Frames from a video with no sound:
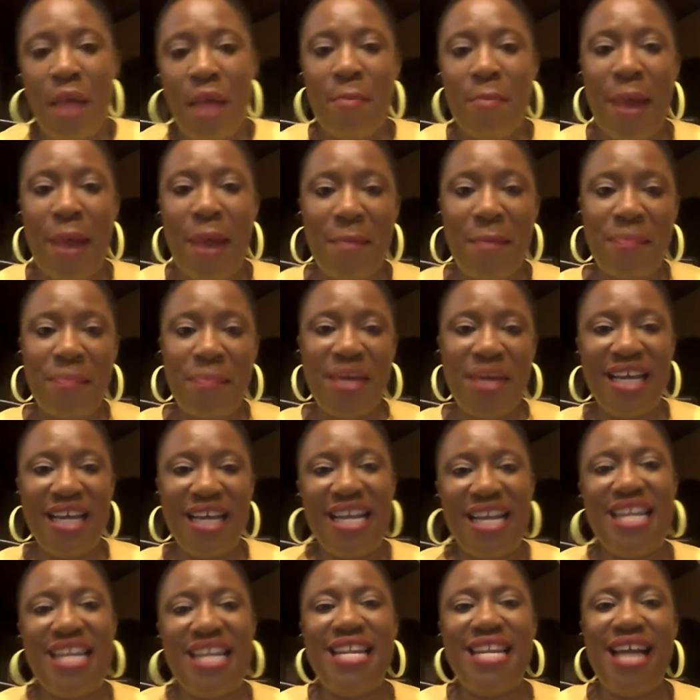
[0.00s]
pumping
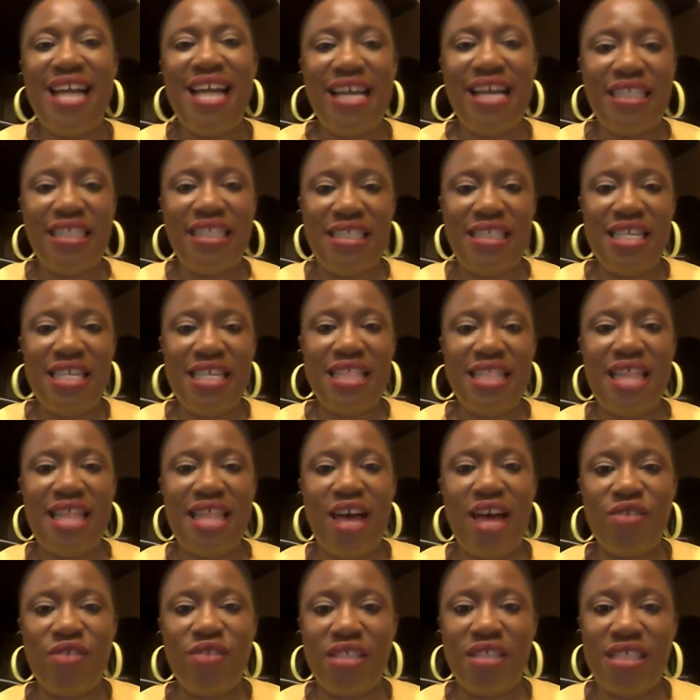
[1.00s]

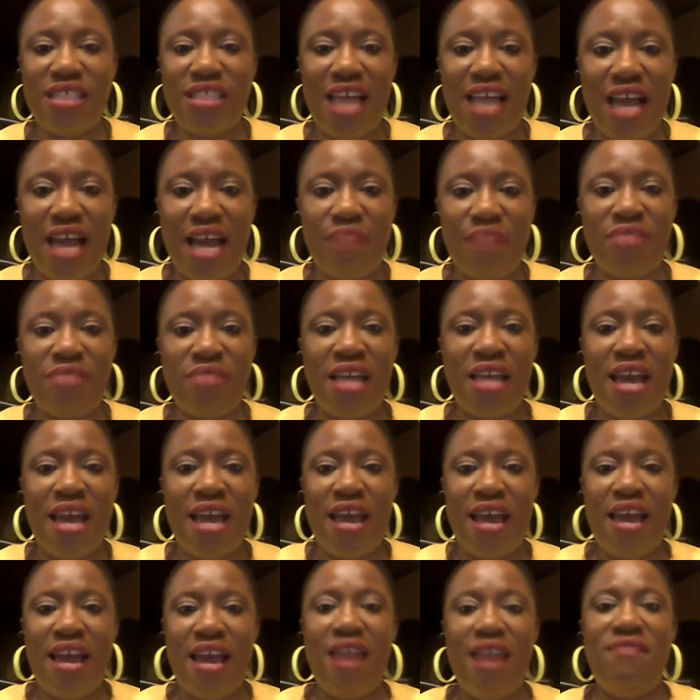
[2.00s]
90,000 times
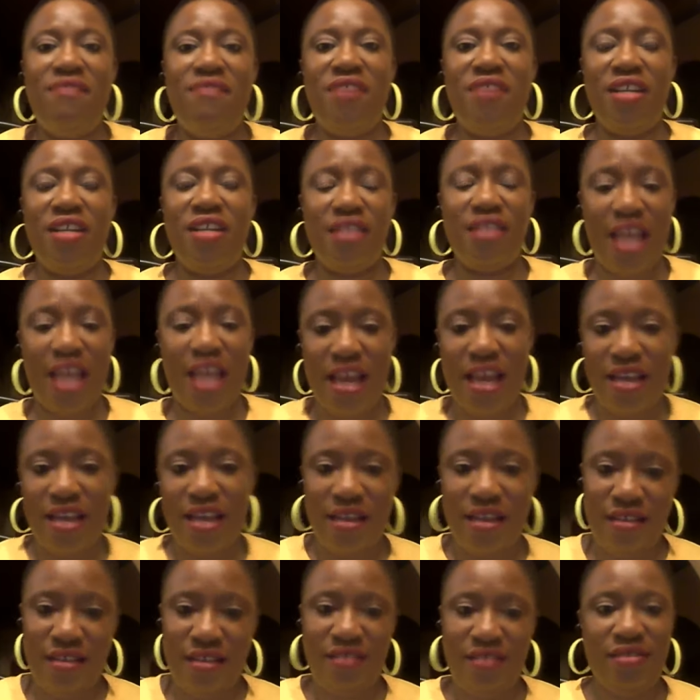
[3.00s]
every
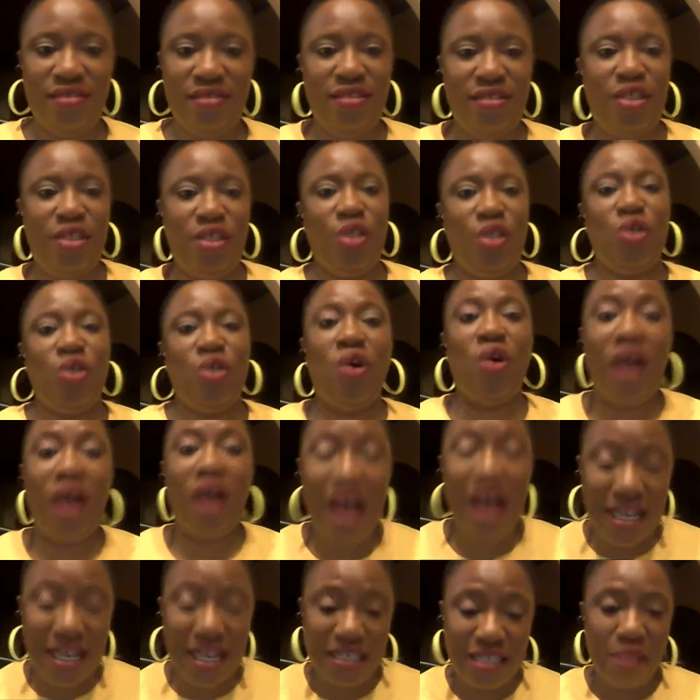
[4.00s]
day. Your
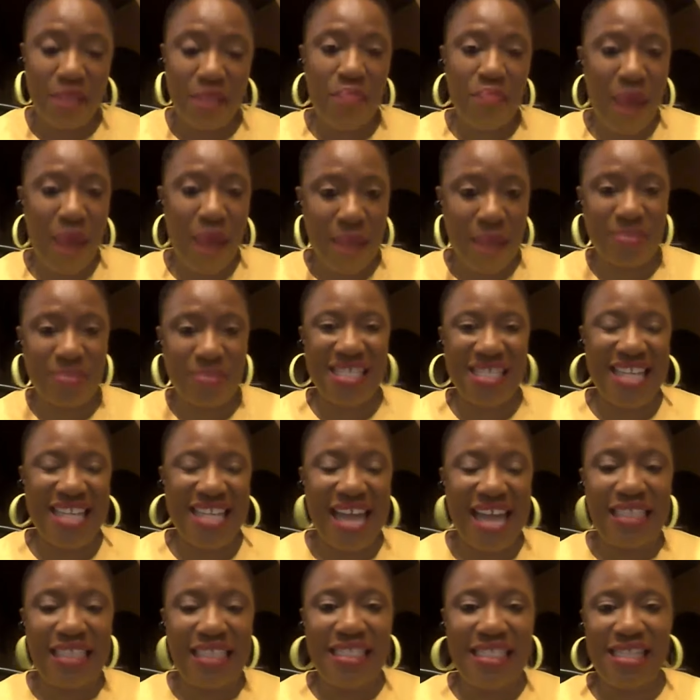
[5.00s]
heart pumps
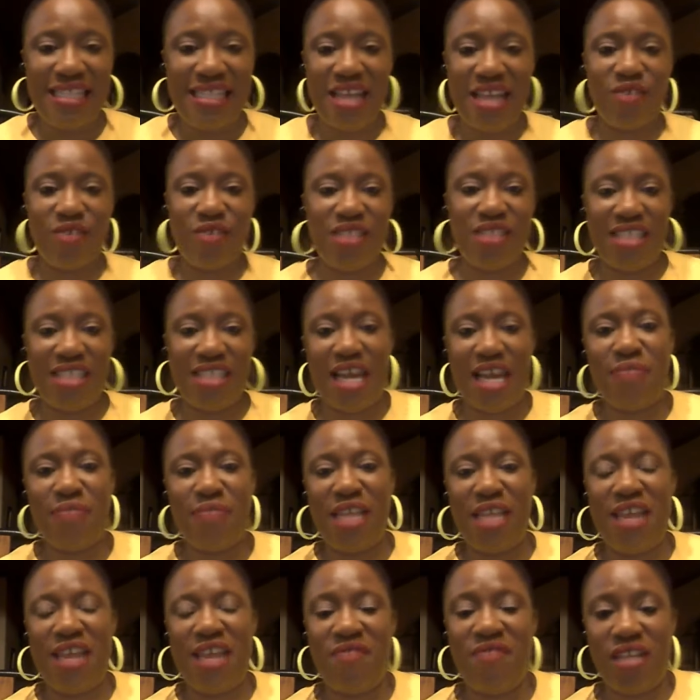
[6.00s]
90,000 times
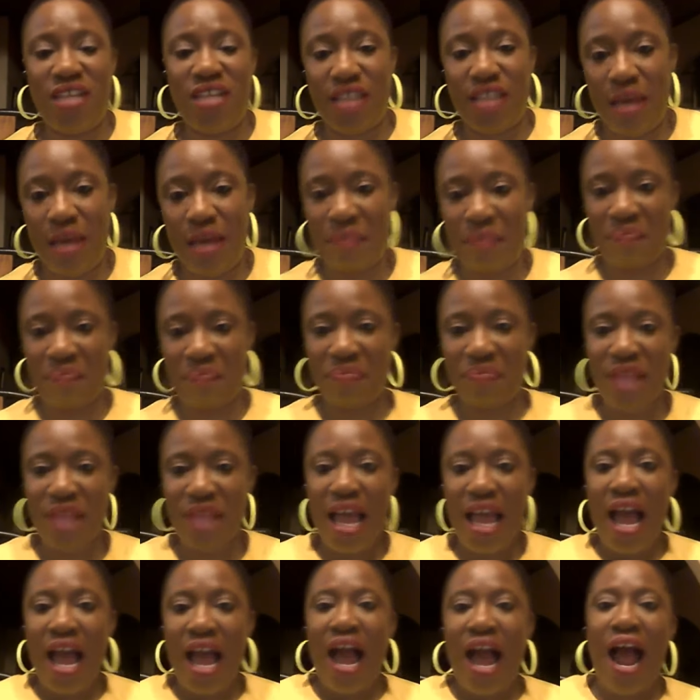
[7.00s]
every day.
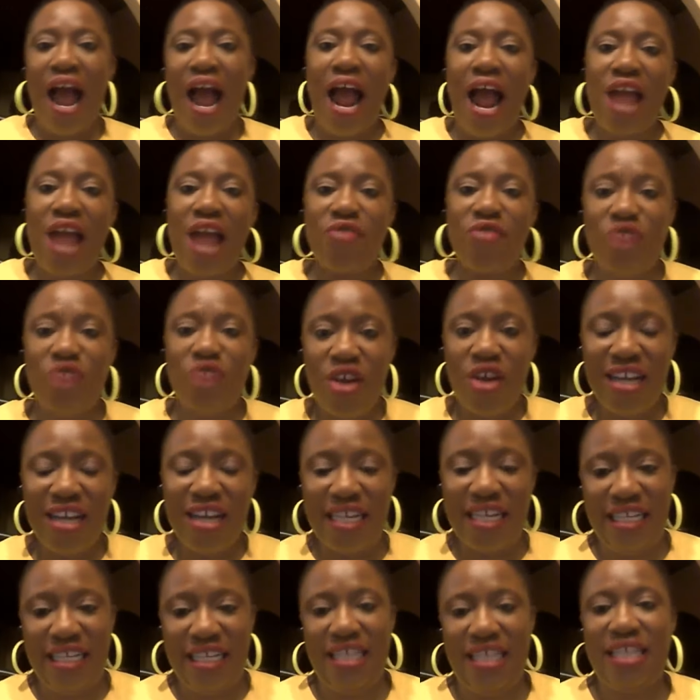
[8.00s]

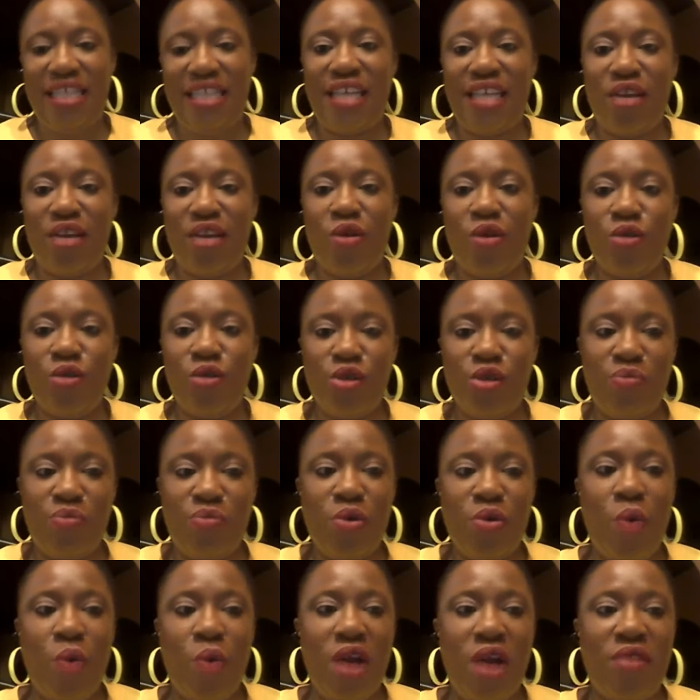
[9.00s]
Ironically, it can also
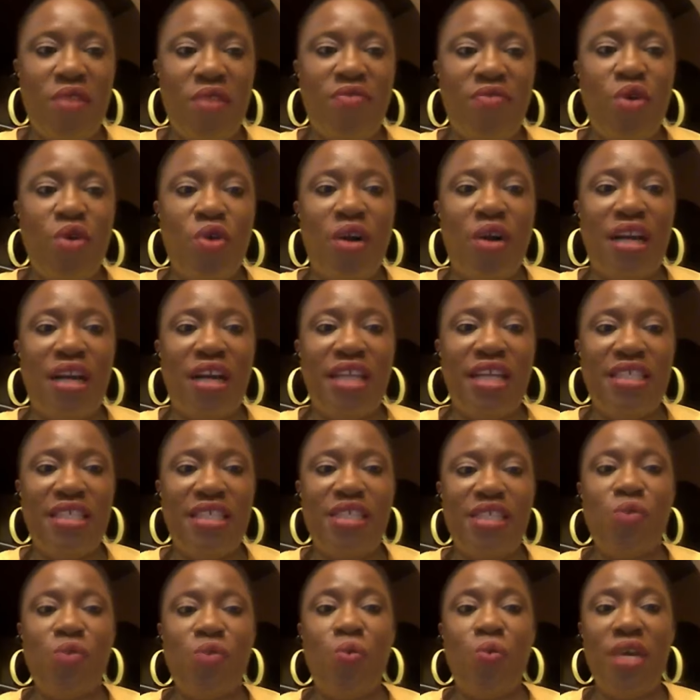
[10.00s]
be one of your
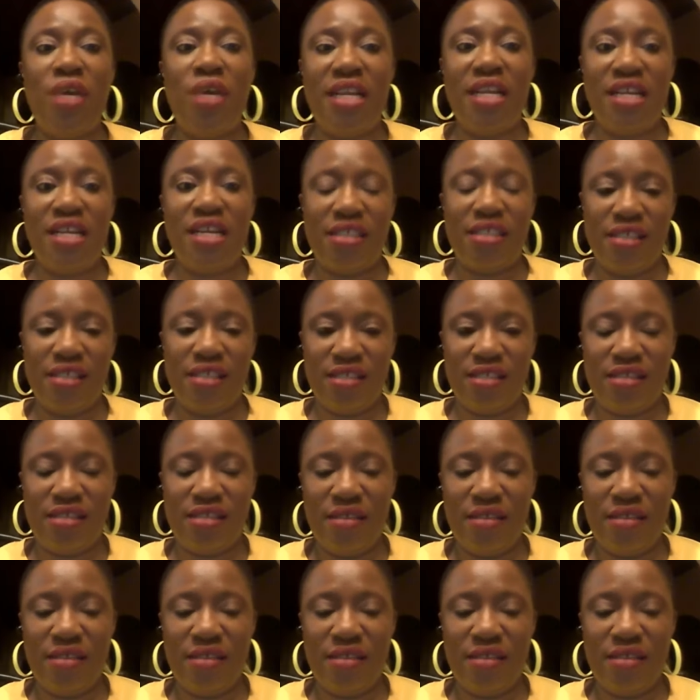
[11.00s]
greatest weaknesses.